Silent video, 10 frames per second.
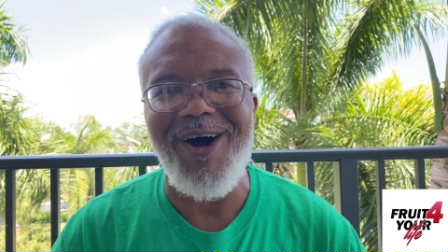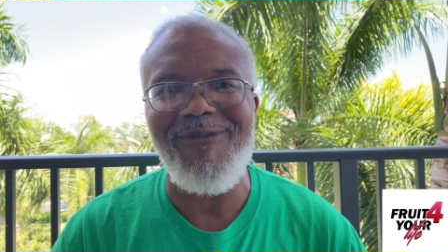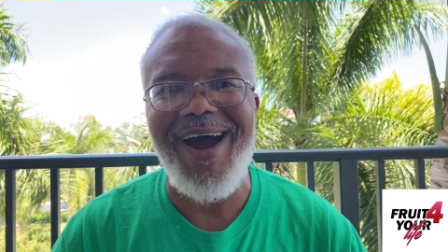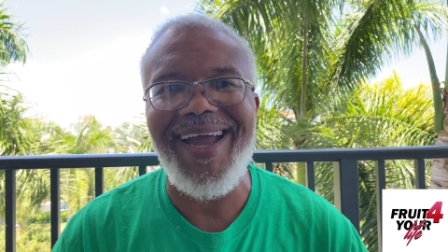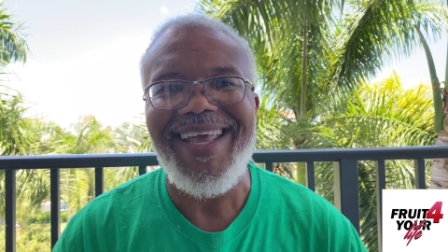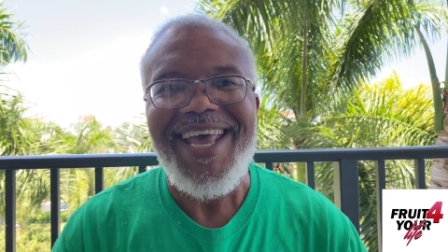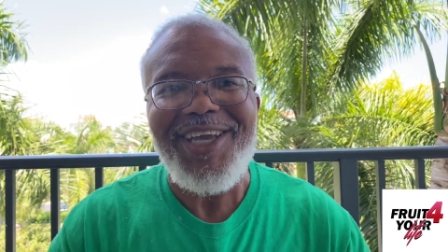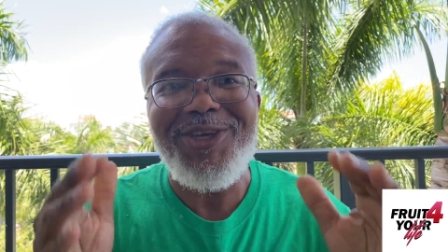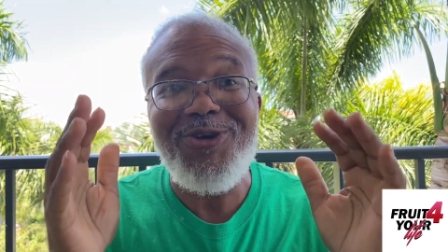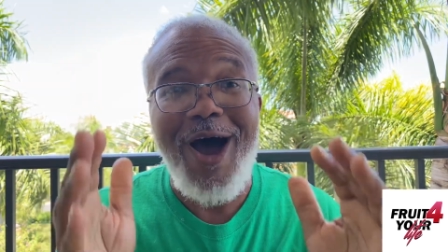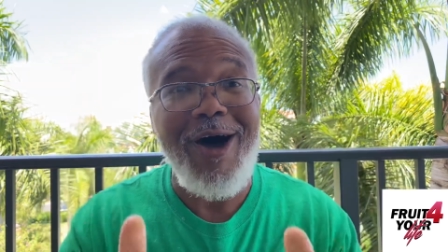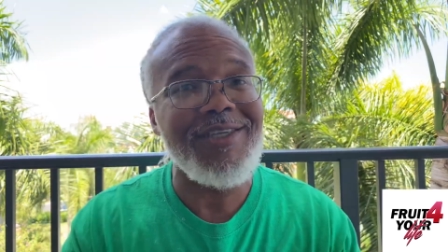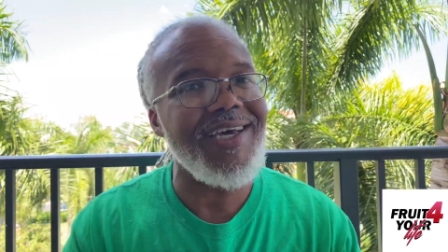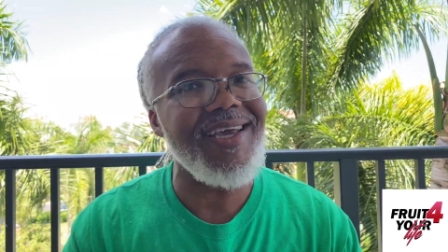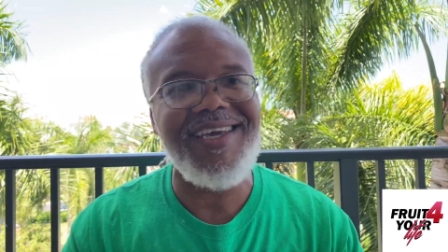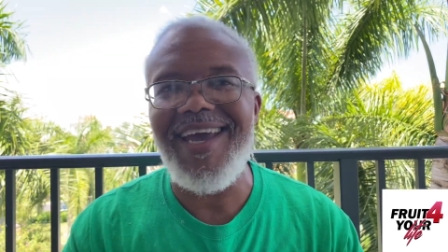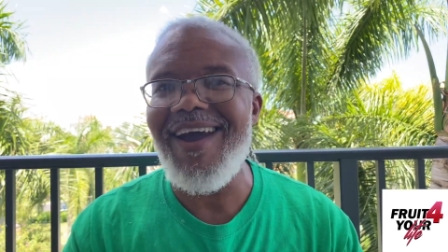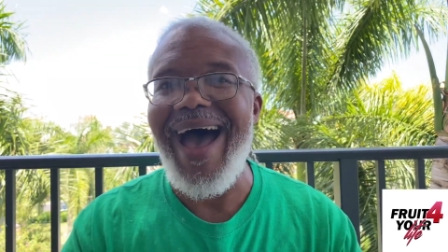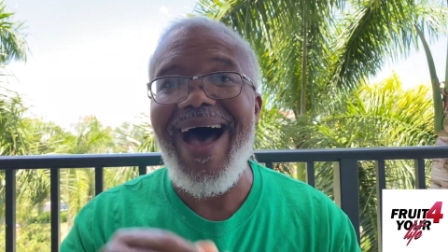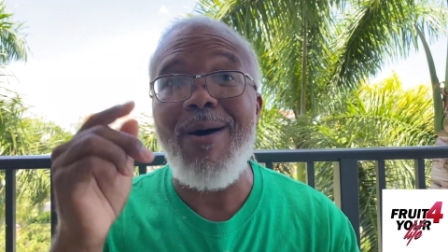All right, y'all take
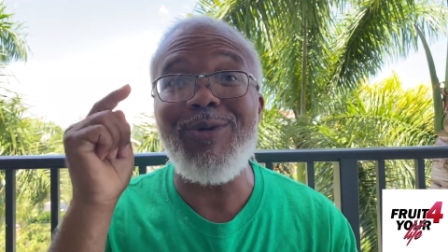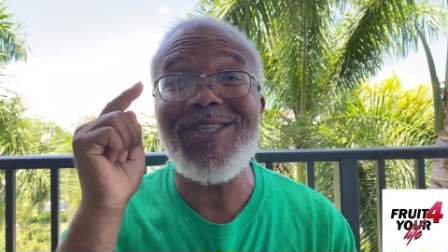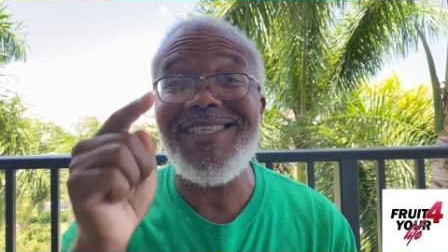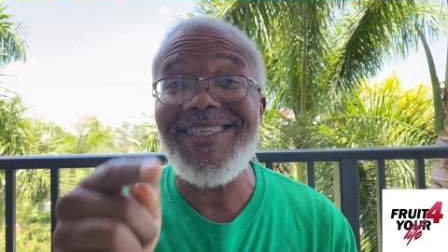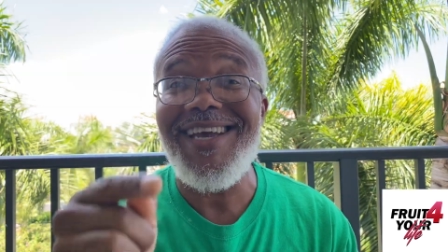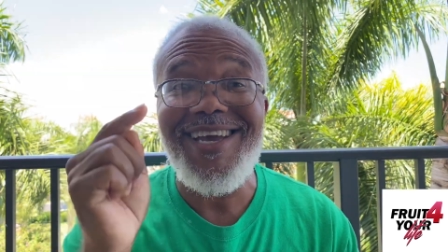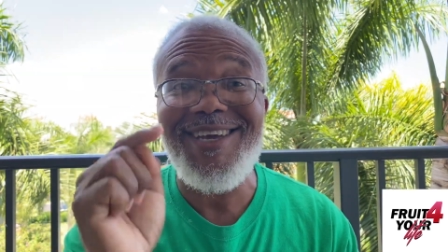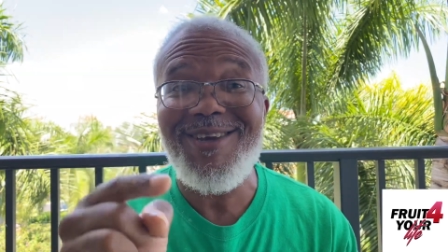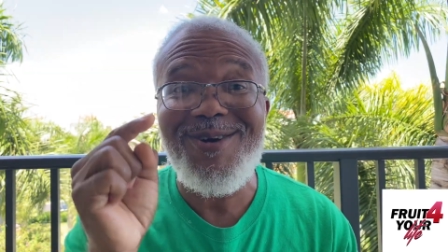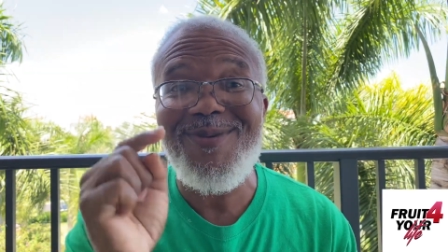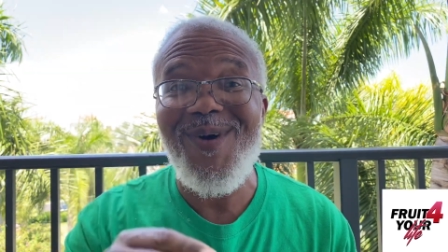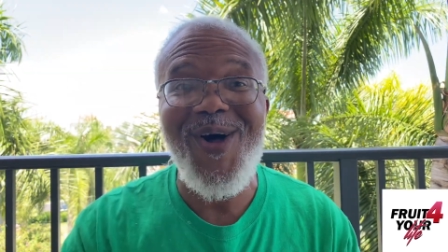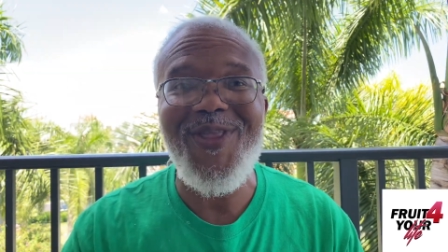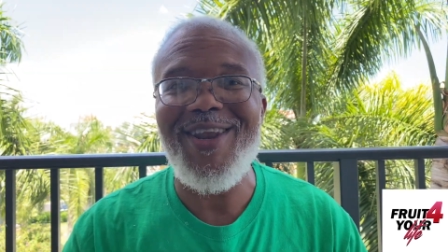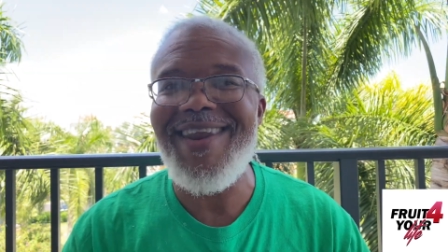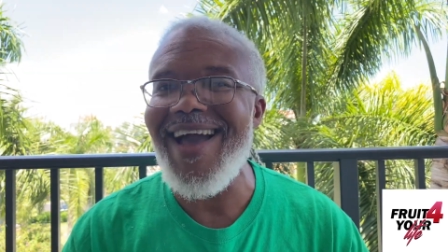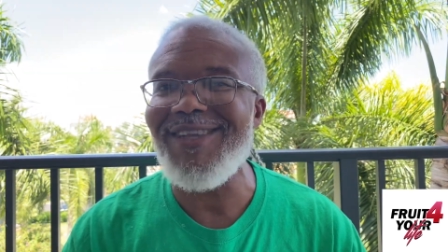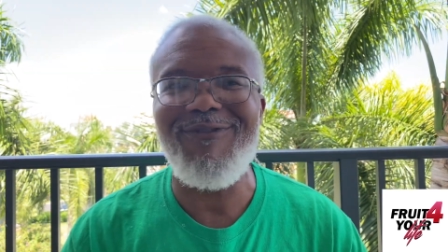care. I will see you on the next